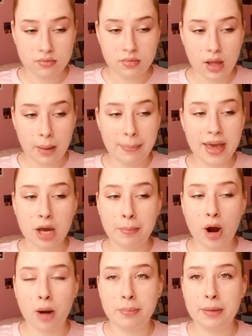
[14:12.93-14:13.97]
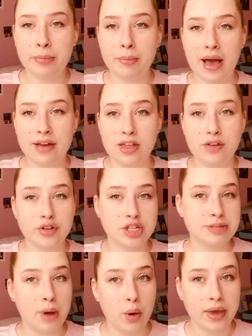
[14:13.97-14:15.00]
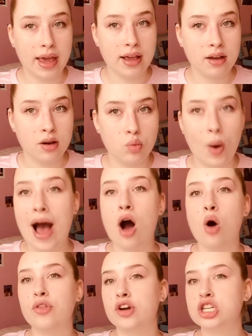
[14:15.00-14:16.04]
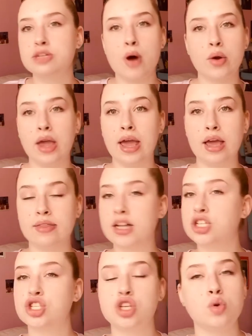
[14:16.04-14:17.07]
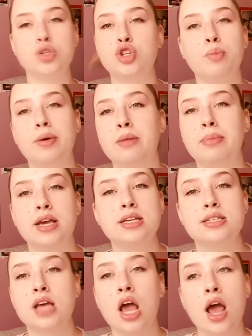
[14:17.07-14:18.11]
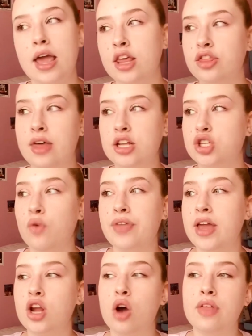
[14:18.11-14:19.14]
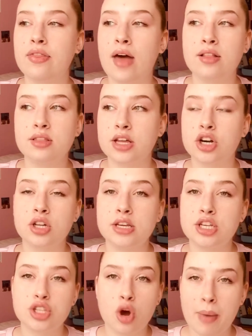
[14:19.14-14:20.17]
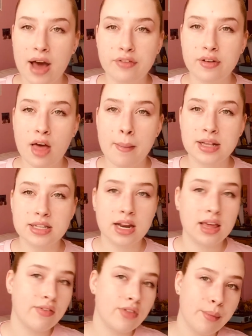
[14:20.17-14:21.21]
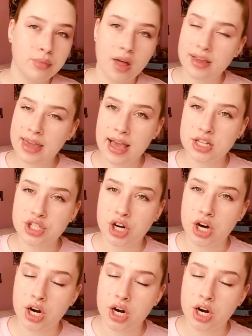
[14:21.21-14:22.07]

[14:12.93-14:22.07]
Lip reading: pick apart people back then for smoking? Wow, they're smoking. That's so stupid, because don't they know that that literally is so bad for them? It's gonna give them lung cancer.